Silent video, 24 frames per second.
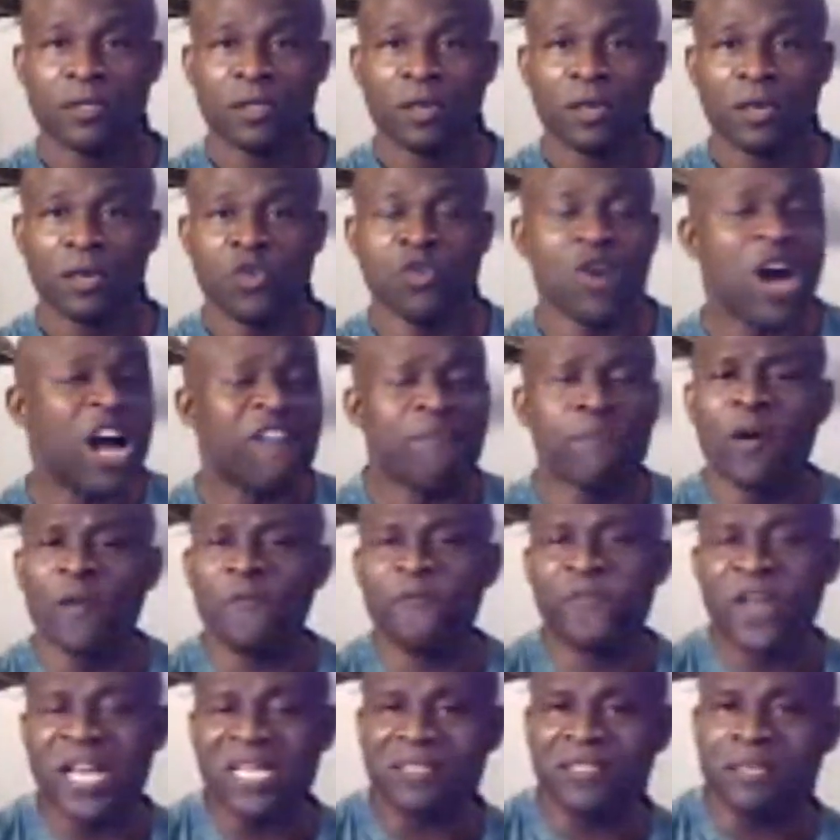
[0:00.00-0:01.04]
You have more
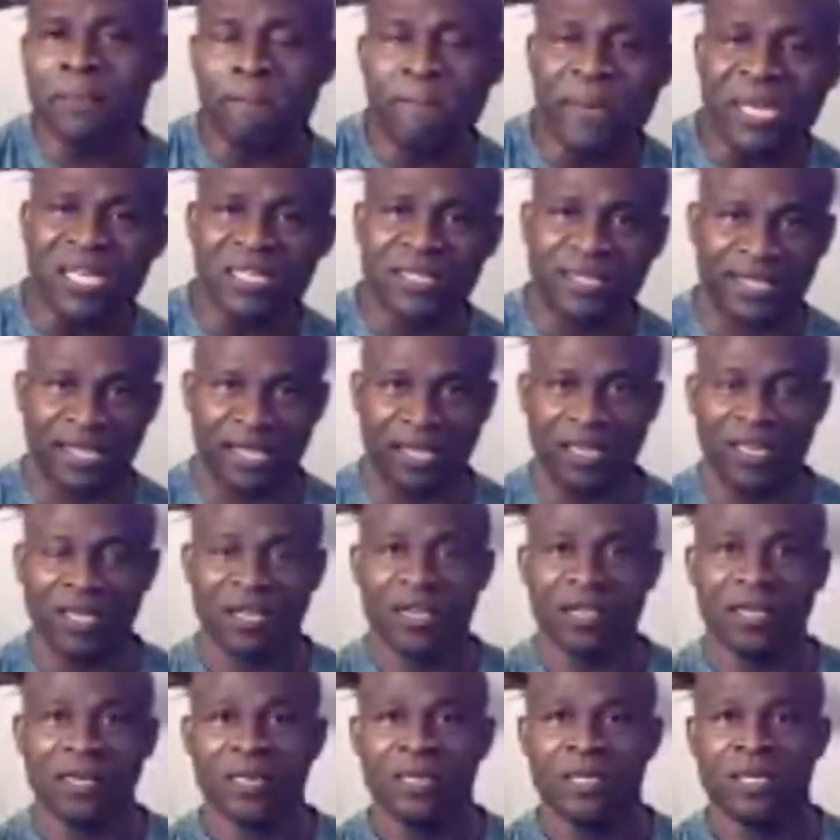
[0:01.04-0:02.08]
flexibility.
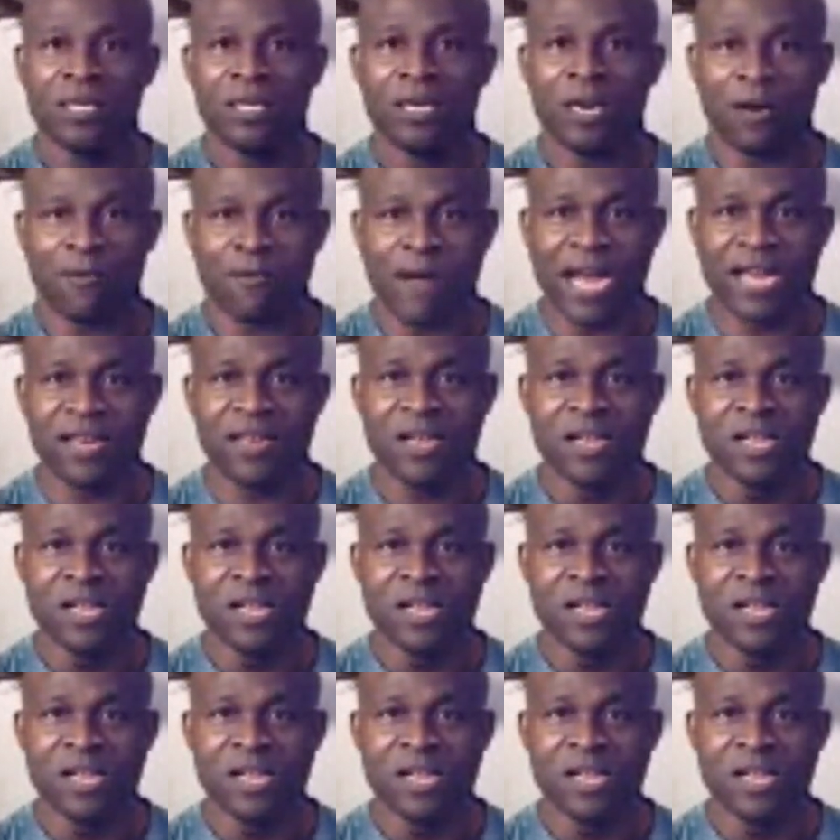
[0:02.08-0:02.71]
All right.